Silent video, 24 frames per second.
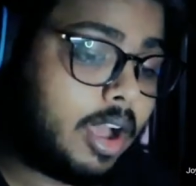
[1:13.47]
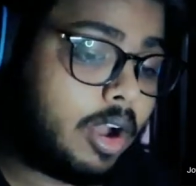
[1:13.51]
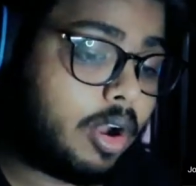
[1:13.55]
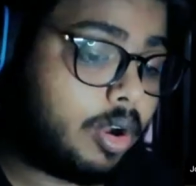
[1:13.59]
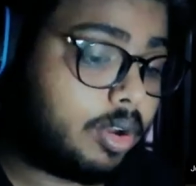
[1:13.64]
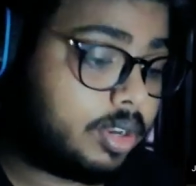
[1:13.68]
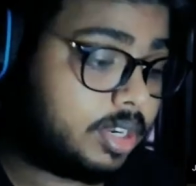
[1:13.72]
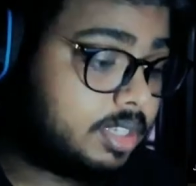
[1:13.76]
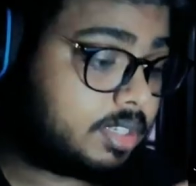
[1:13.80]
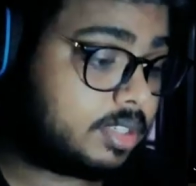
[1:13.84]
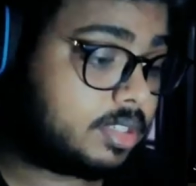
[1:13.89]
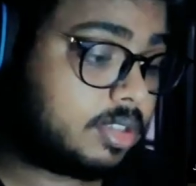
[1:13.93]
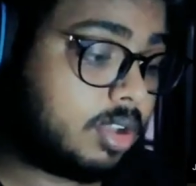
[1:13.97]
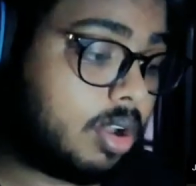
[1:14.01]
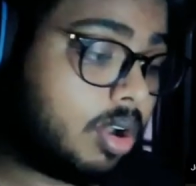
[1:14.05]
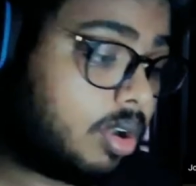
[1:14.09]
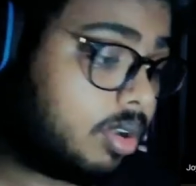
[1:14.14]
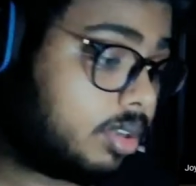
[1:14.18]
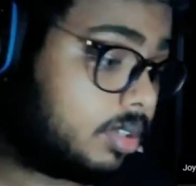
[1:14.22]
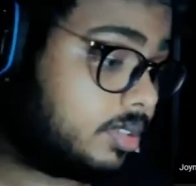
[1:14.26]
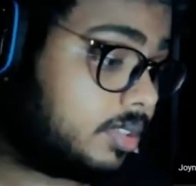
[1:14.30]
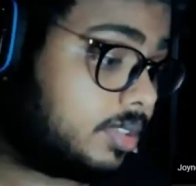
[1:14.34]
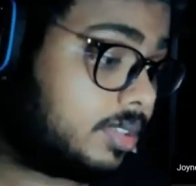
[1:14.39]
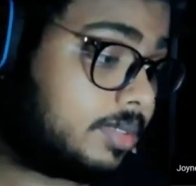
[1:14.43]
on his
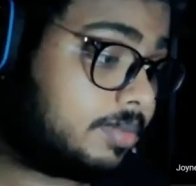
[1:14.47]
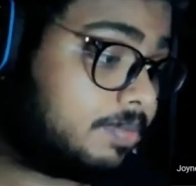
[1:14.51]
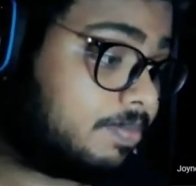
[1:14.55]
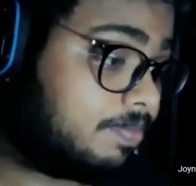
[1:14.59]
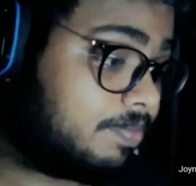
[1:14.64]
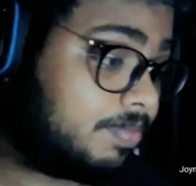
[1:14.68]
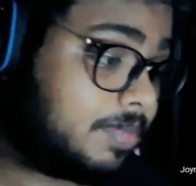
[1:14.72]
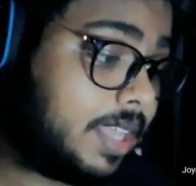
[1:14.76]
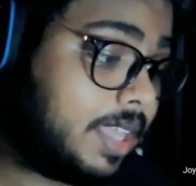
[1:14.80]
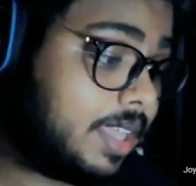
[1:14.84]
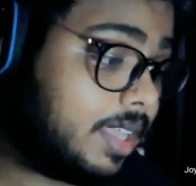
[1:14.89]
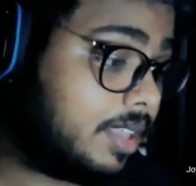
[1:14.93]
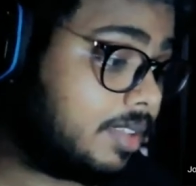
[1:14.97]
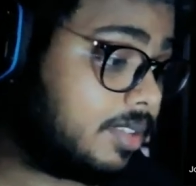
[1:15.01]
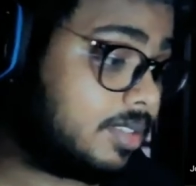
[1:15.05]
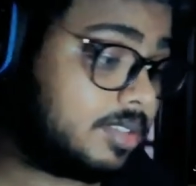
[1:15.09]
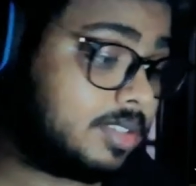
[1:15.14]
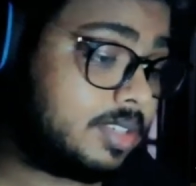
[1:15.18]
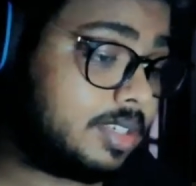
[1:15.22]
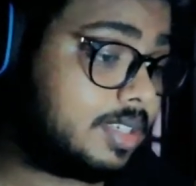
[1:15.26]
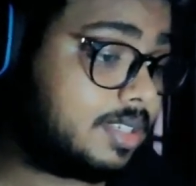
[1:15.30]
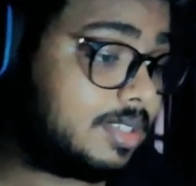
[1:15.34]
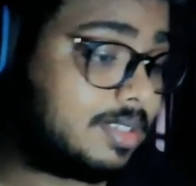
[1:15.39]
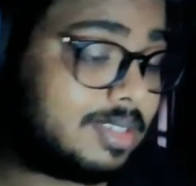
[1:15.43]
songs they
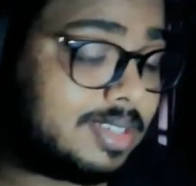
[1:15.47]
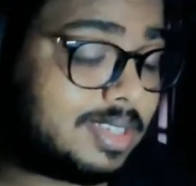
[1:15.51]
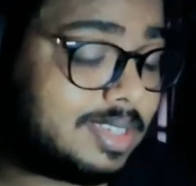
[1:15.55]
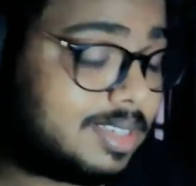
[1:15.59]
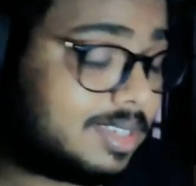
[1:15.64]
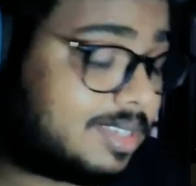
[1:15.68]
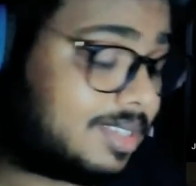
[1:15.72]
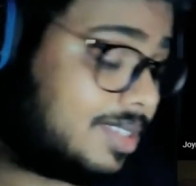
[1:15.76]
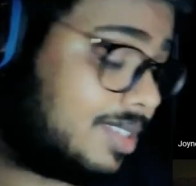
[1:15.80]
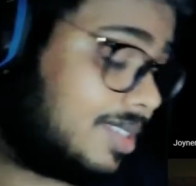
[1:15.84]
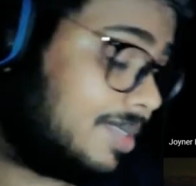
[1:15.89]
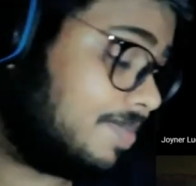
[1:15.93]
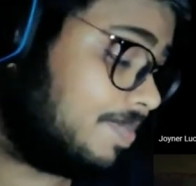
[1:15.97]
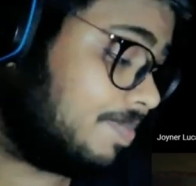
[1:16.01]
he